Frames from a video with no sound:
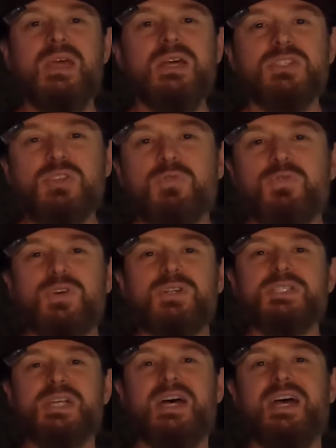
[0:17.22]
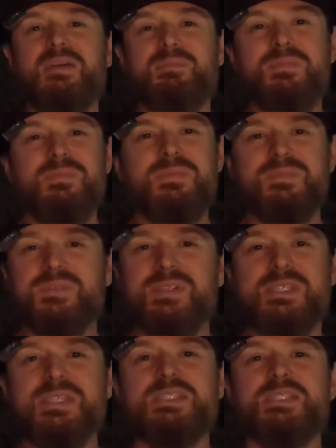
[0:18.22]
So first time
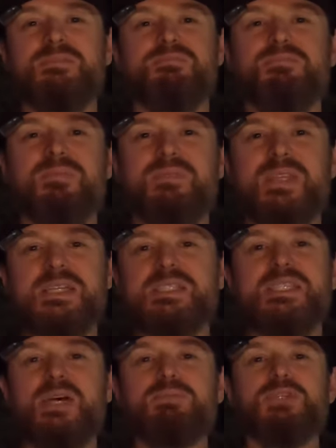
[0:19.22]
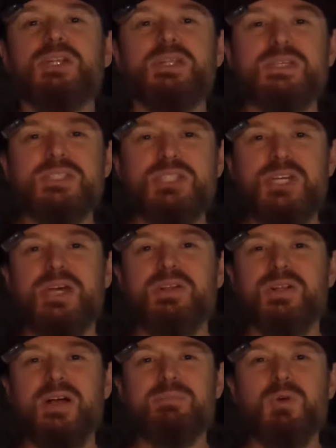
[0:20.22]
since the inception of this
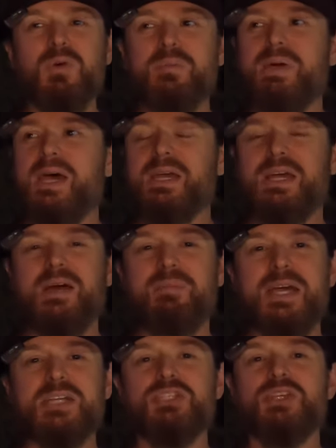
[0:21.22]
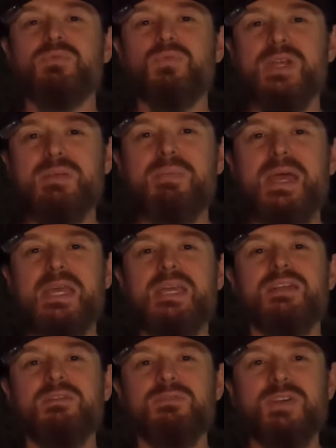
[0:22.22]
channel, I'm going back and I'm actually
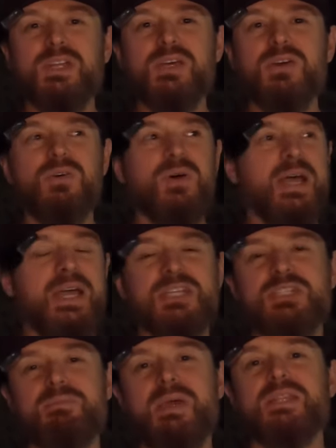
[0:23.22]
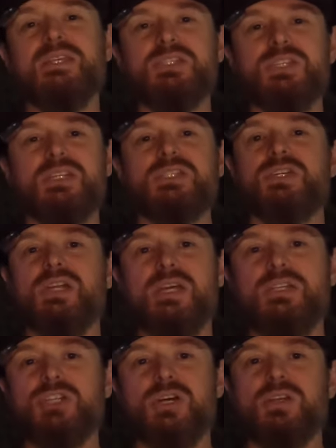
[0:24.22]
remaking a video. I actually made this
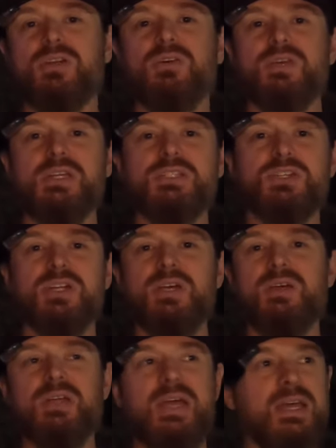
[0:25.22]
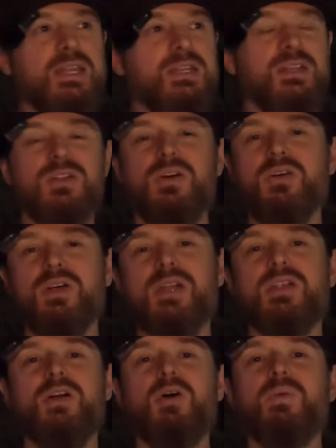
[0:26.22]
yesterday, shot it all yesterday, edited it all,
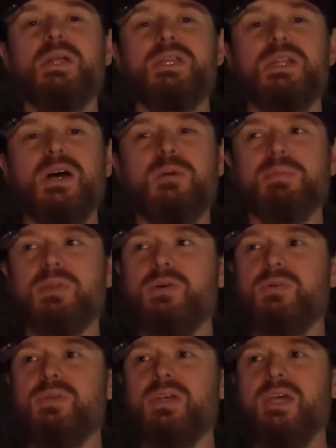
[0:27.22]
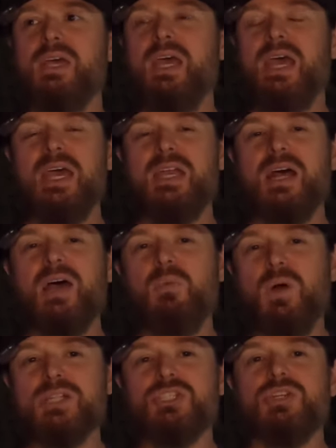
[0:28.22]
got it all ready to upload. And I
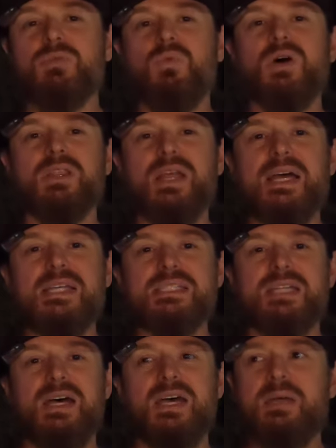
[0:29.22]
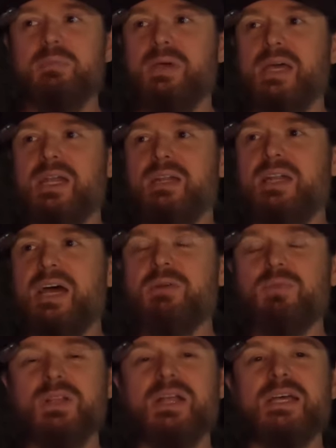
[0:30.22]
watched it one last time and I
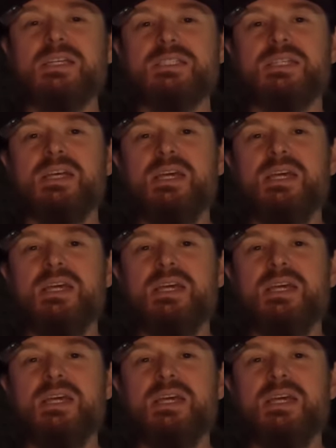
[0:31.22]
realized